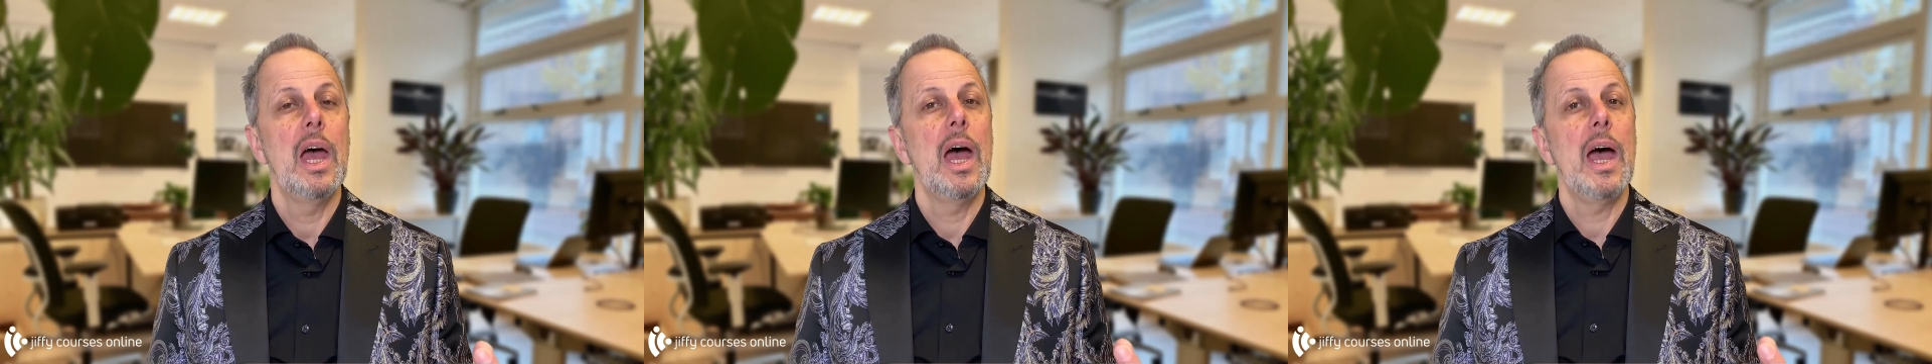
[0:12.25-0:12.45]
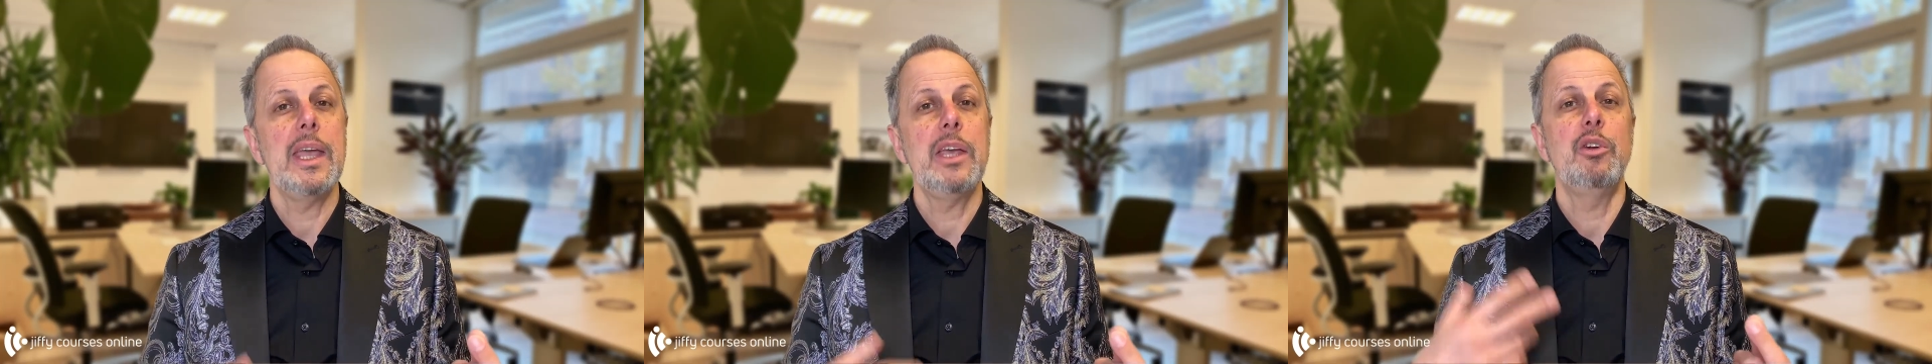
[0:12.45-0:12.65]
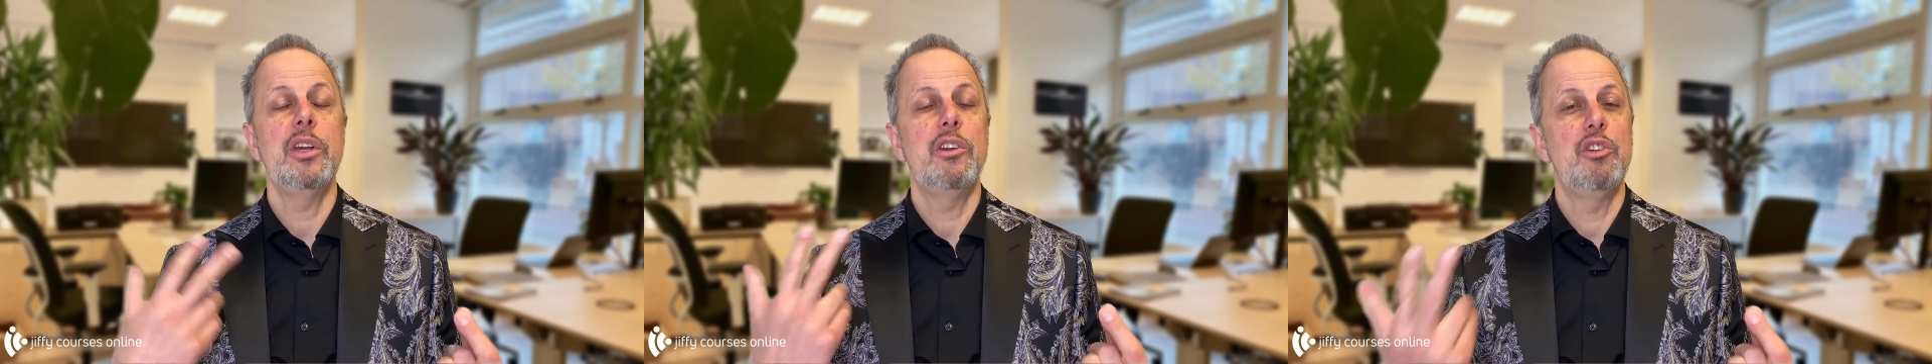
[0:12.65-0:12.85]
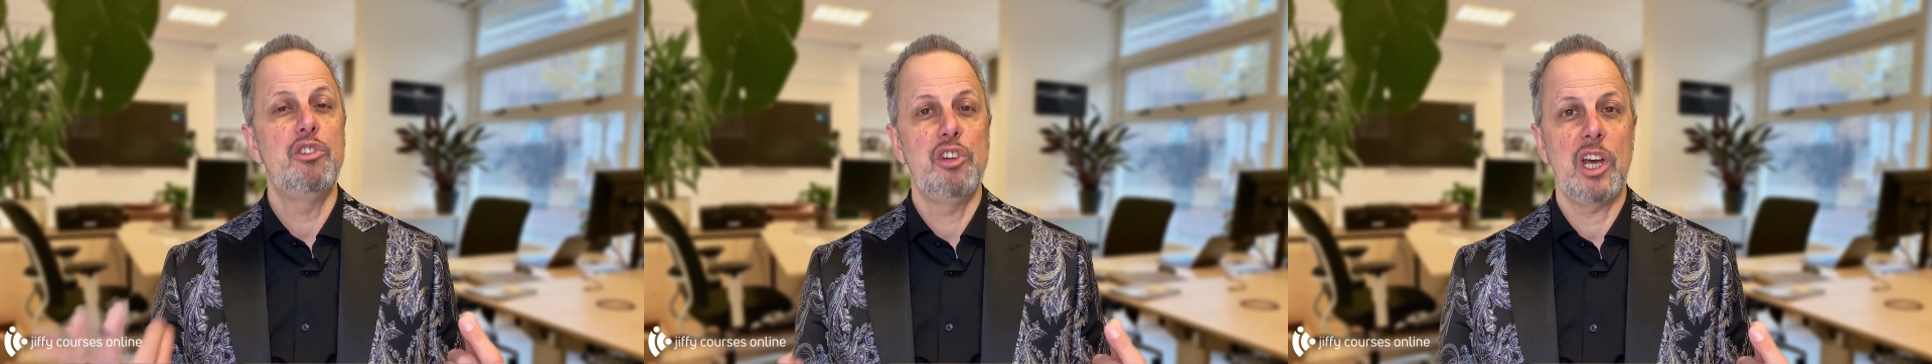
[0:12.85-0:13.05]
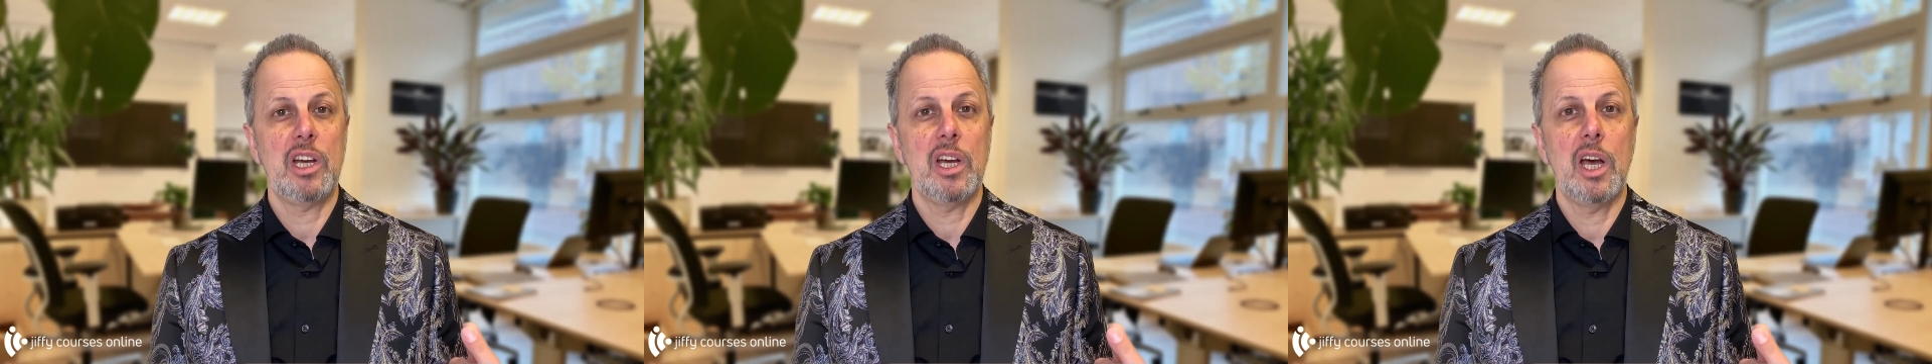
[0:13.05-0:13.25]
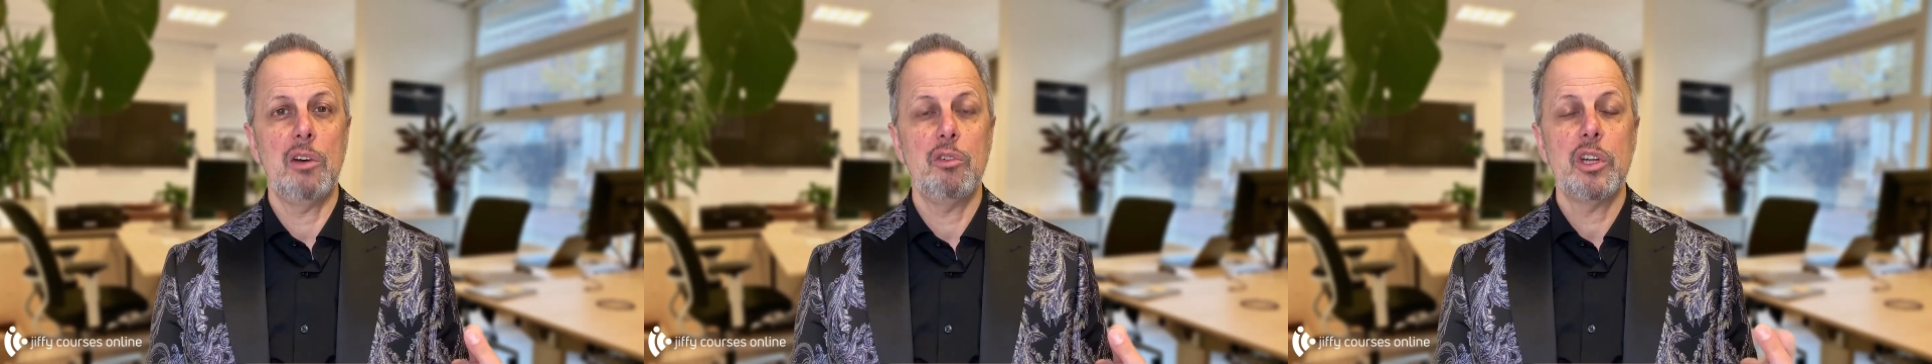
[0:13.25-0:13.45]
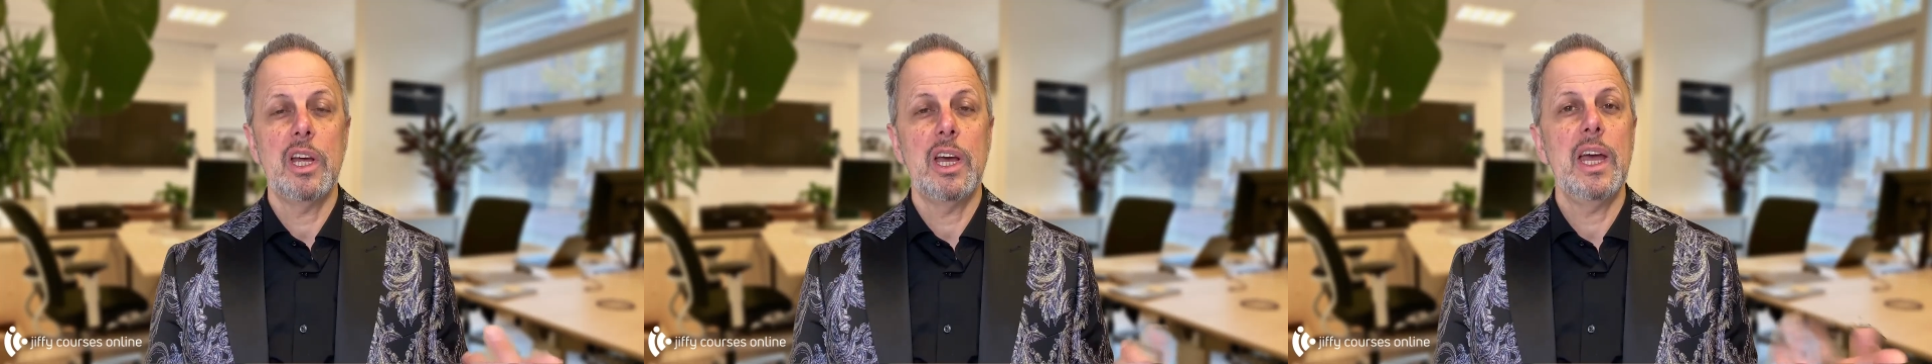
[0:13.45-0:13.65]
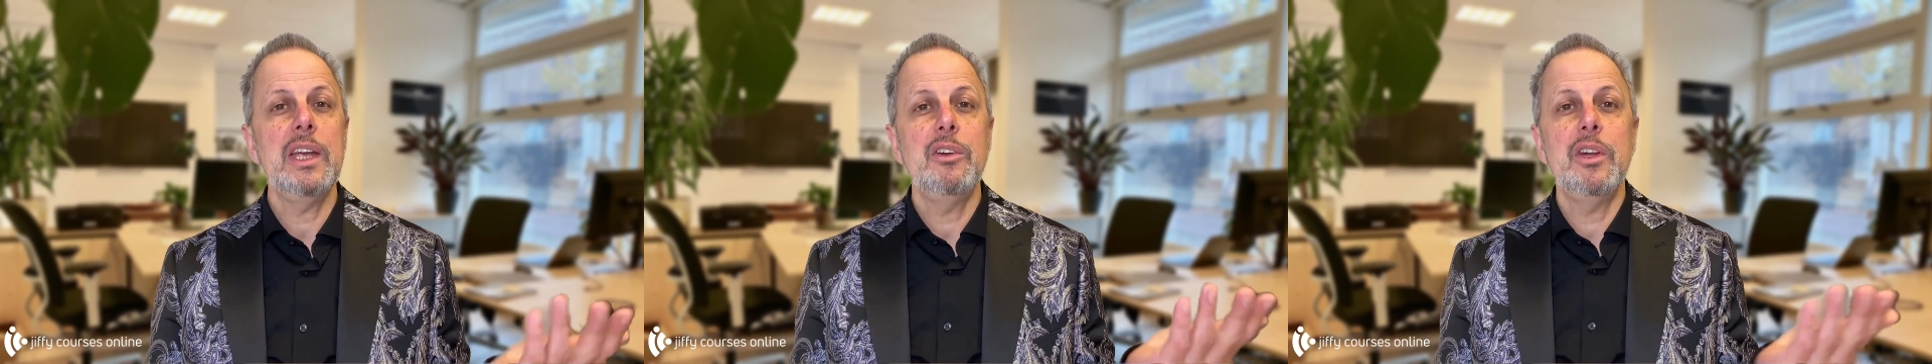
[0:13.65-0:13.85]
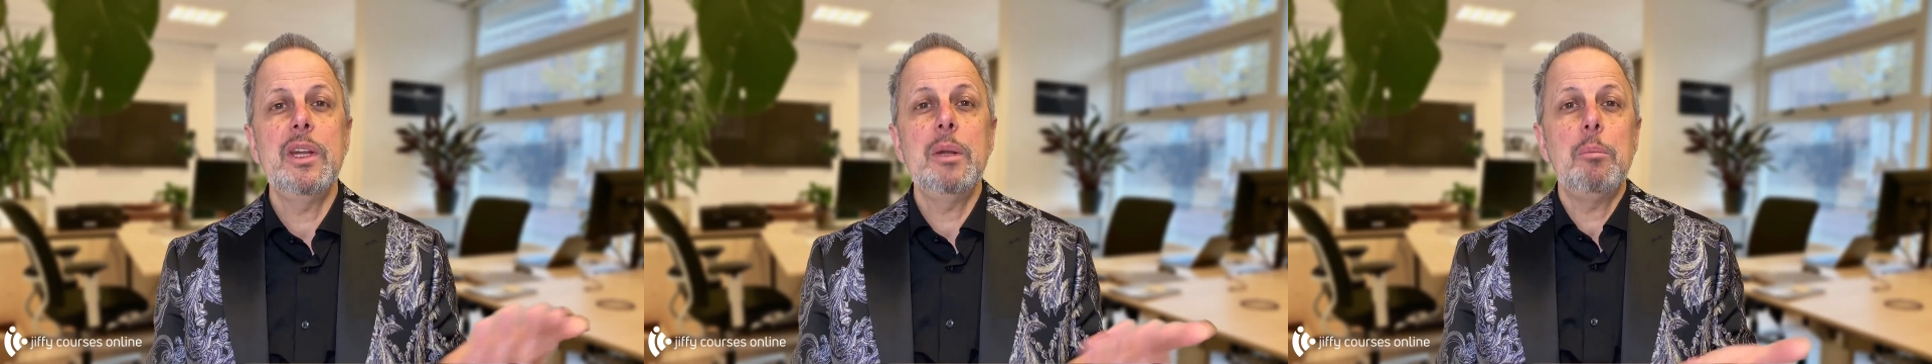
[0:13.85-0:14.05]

And you need a checkout and you need a